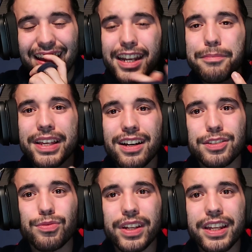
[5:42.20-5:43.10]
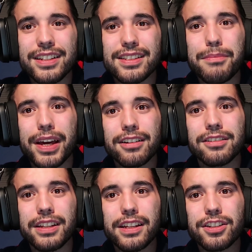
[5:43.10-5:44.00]
And because Rin is a
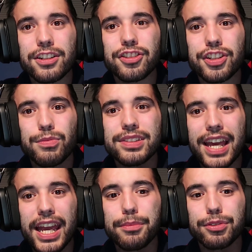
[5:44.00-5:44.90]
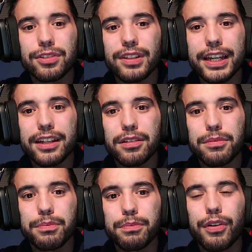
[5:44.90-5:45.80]
medical ninja, she was able to like
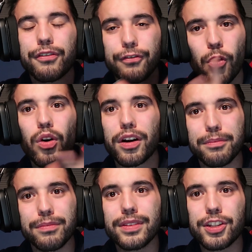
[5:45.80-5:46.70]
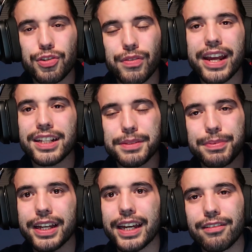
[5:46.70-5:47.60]
perform the
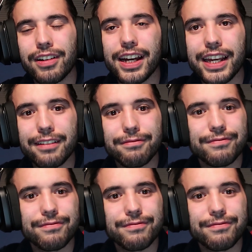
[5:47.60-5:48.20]
transplant, right?